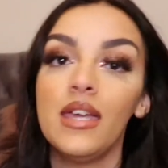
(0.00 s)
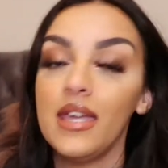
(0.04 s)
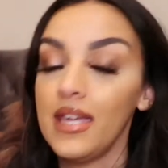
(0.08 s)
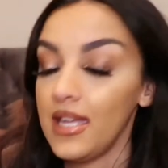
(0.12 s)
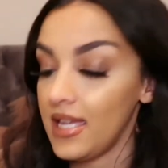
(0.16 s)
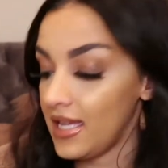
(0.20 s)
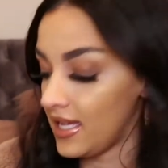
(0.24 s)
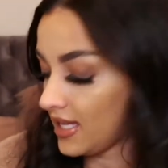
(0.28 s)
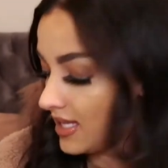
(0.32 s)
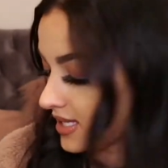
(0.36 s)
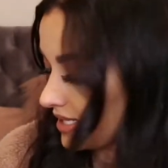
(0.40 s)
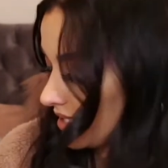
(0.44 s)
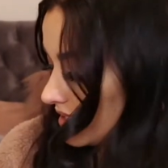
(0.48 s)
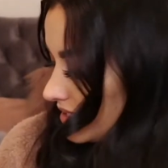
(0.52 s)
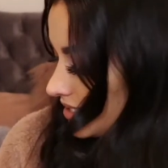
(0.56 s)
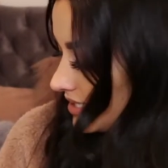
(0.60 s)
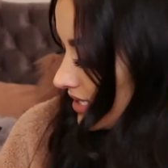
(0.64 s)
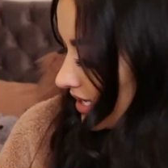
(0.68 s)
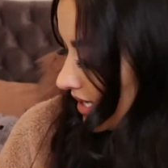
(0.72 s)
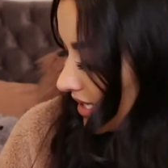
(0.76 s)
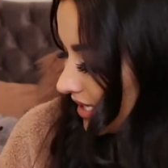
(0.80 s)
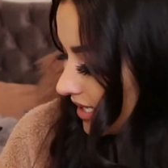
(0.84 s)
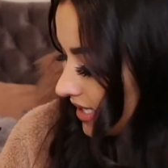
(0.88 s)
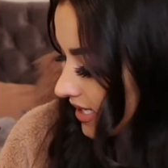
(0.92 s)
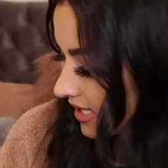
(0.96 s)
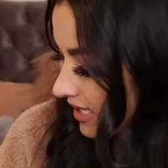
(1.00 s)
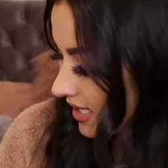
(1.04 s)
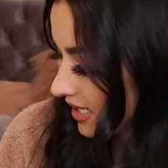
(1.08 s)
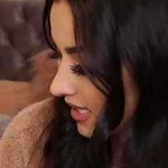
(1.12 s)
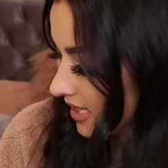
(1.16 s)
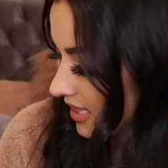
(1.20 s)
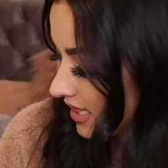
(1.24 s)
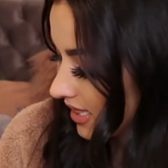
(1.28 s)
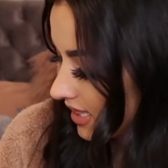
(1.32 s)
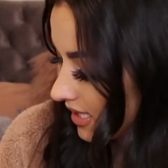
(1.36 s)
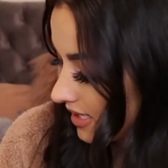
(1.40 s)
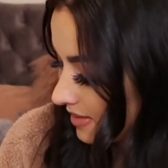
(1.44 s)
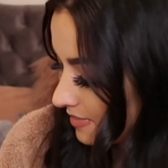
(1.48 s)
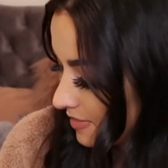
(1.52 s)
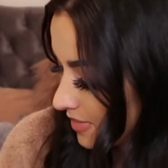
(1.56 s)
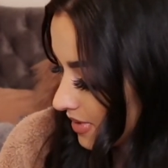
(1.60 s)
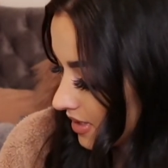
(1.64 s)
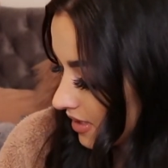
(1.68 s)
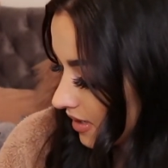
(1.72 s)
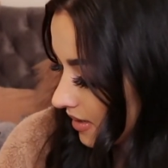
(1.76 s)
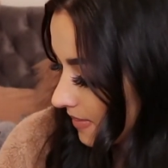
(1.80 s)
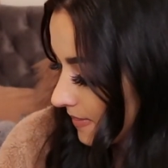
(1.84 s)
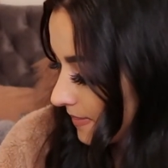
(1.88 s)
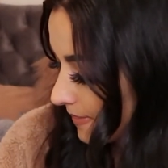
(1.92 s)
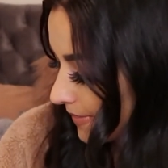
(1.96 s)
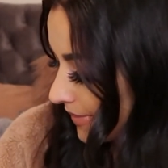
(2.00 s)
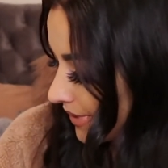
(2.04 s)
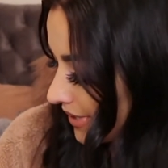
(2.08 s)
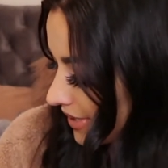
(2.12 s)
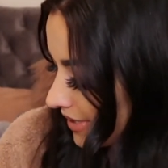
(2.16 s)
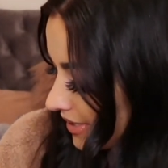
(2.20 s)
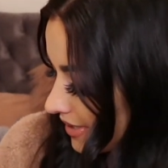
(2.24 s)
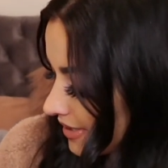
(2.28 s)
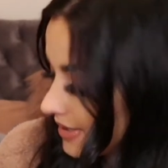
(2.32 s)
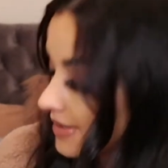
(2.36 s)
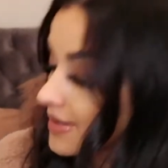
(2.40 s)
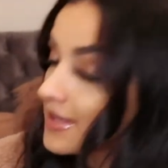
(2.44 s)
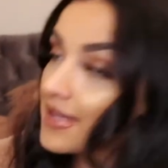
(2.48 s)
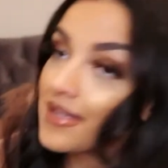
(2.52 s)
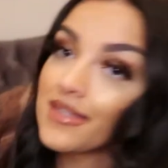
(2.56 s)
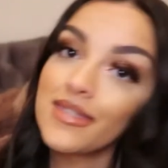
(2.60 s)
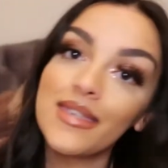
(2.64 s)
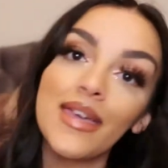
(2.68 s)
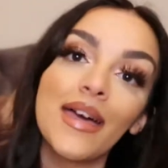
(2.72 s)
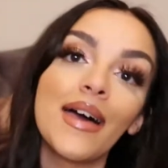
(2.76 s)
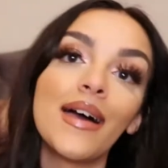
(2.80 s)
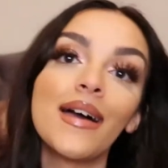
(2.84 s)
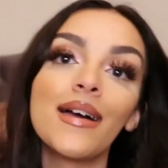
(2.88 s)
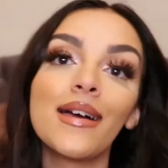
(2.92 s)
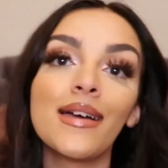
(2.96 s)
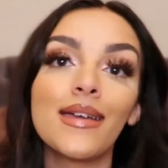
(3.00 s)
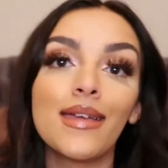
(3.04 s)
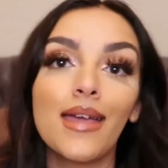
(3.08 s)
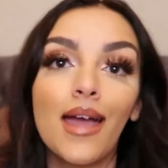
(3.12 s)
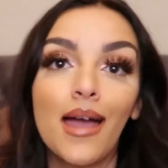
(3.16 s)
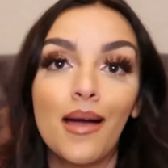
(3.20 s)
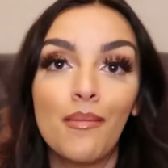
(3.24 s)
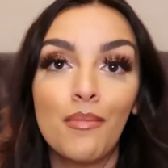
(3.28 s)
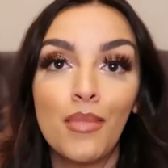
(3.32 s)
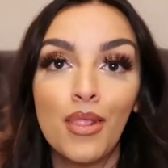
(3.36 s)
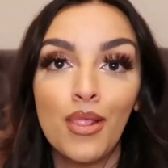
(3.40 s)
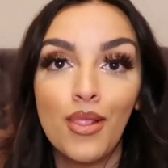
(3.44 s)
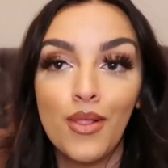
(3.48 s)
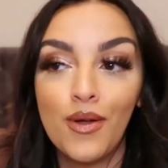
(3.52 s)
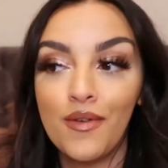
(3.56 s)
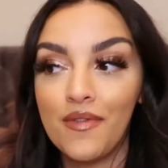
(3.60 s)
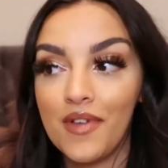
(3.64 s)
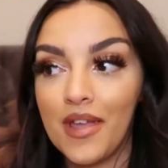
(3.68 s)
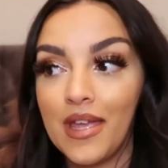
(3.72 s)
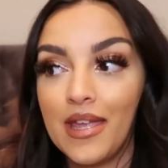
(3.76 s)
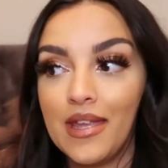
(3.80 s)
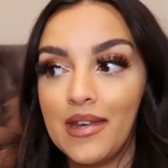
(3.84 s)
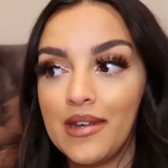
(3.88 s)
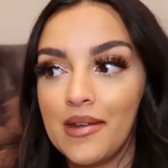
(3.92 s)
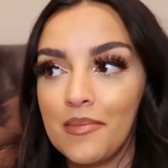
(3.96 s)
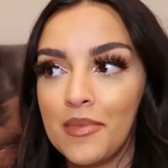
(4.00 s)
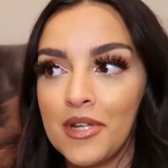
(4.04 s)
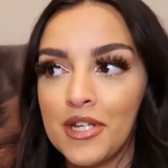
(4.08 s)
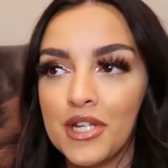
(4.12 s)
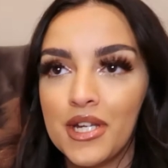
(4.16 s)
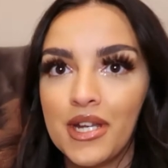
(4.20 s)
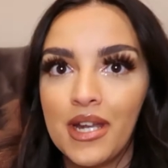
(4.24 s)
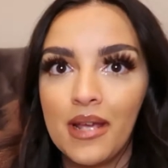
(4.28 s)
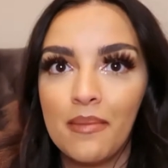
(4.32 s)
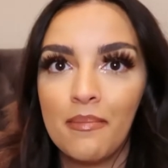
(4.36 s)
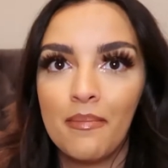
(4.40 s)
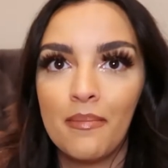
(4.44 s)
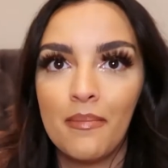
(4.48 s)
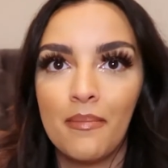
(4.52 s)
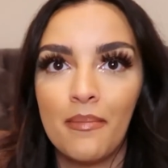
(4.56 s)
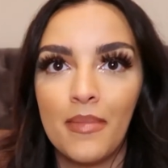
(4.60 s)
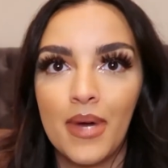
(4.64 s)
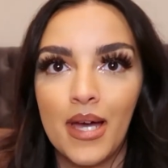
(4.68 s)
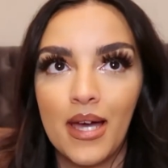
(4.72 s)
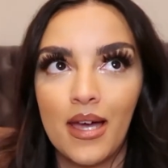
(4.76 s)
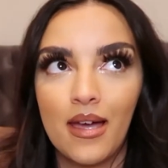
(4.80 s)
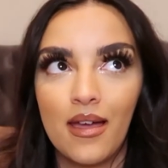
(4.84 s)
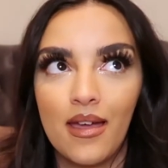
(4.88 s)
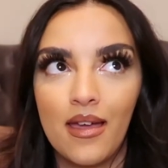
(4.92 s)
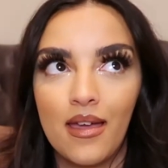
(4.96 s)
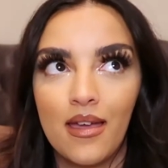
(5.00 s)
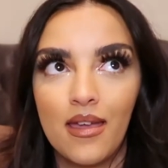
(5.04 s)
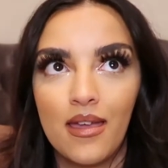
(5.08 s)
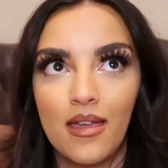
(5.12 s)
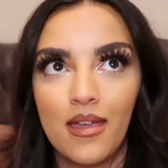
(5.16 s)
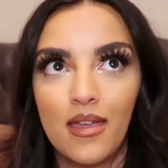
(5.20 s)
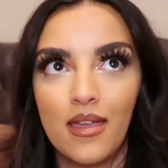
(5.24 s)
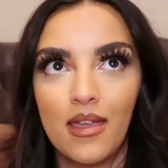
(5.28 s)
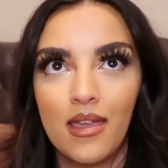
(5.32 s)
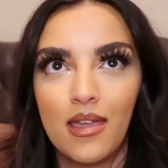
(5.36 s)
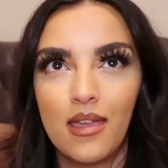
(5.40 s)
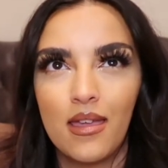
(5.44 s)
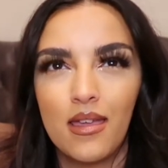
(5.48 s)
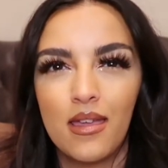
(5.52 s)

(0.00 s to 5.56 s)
is a lip combo that I am loving. I mentioned it in my